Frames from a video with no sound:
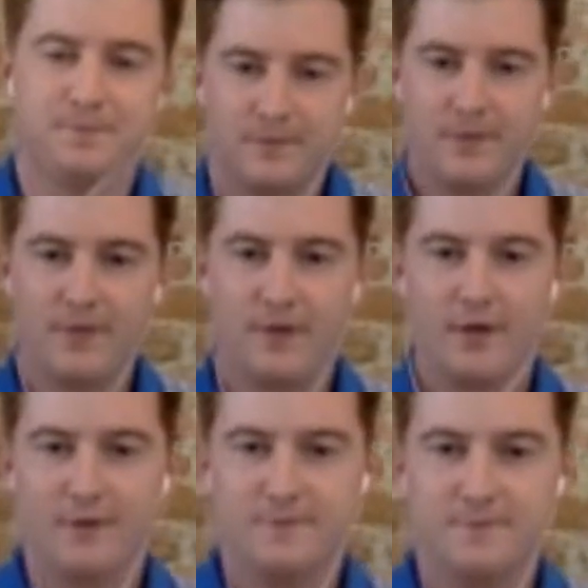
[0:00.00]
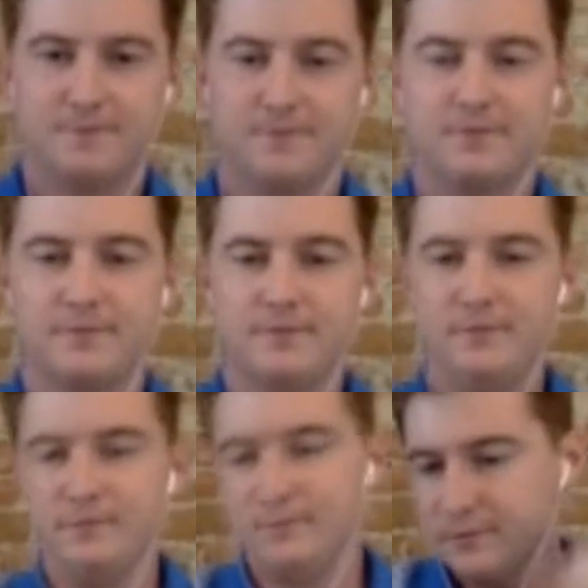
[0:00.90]

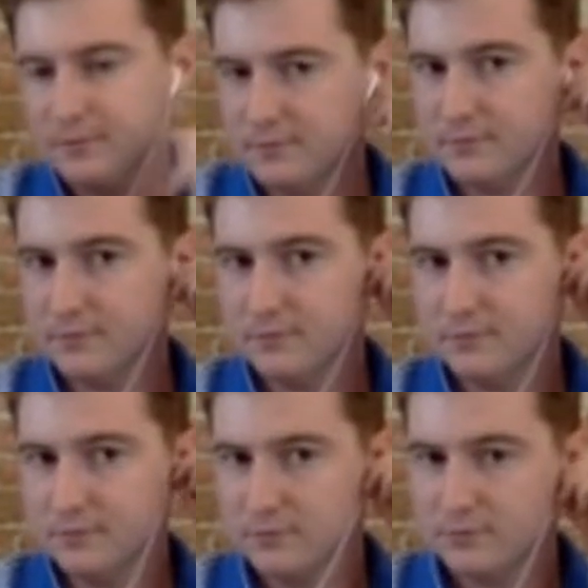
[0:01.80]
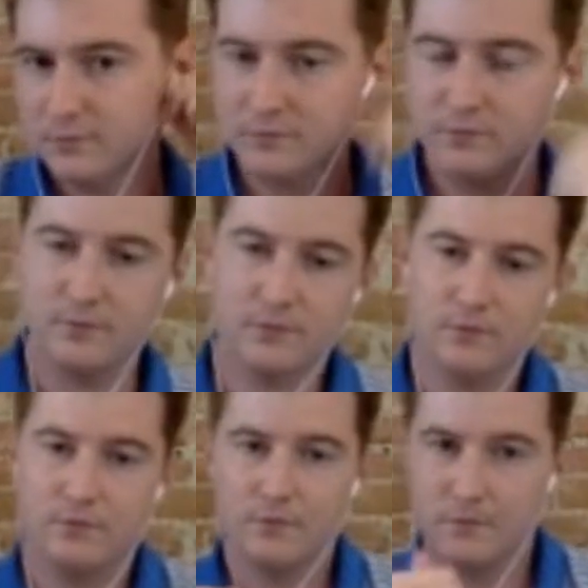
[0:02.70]

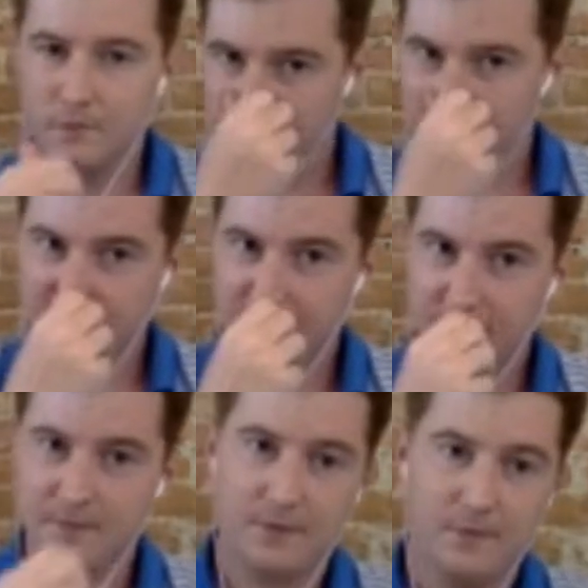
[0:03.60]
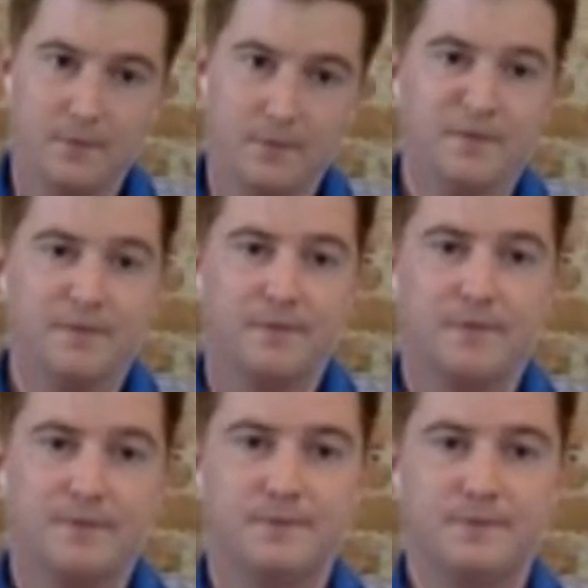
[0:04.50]

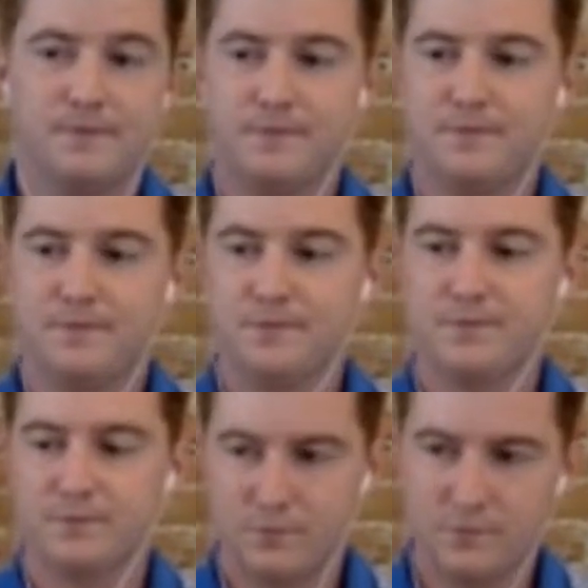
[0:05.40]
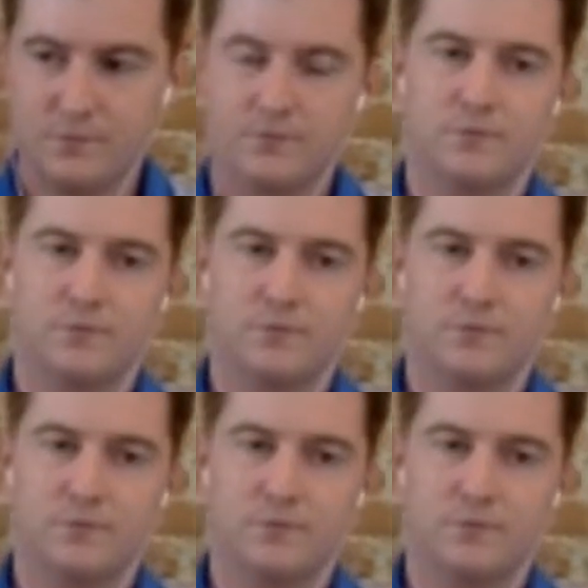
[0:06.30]
(not speaking)